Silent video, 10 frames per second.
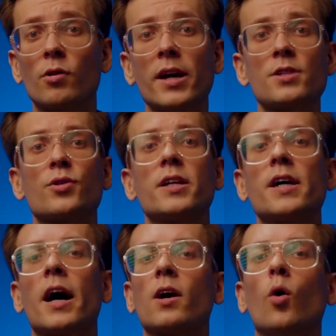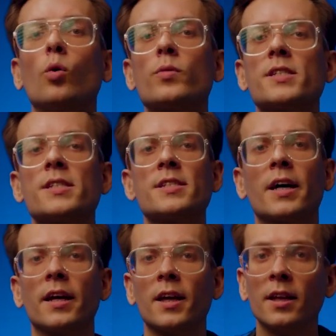I trade, I always
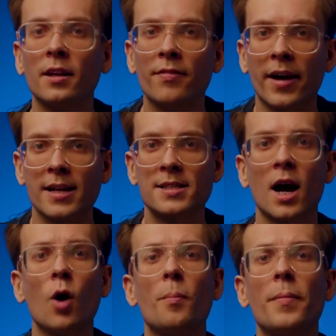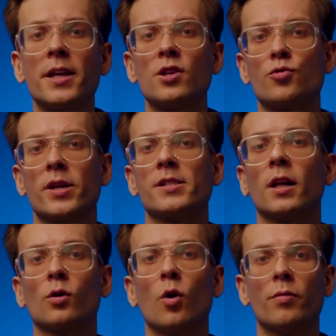decide in advance how many trades
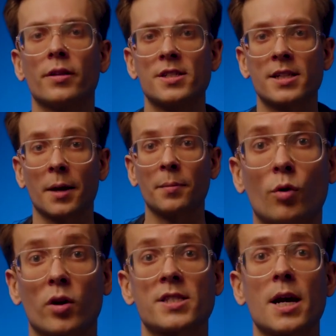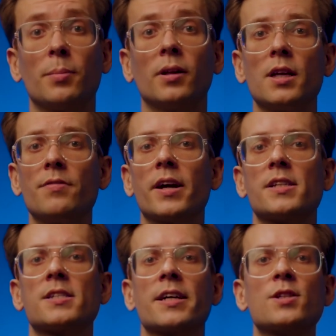I'll go for this time. For example, if I
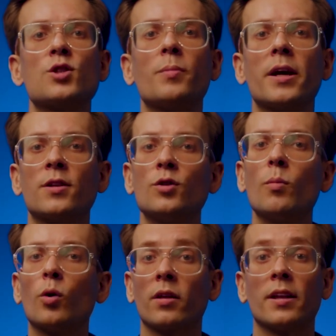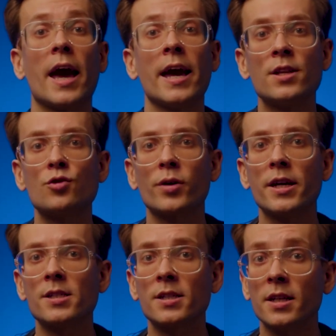decide to make no more than 8
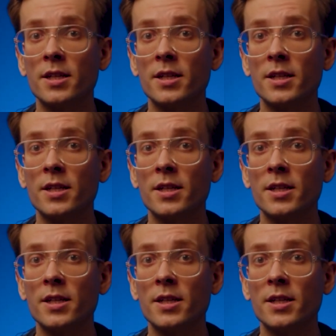trades in a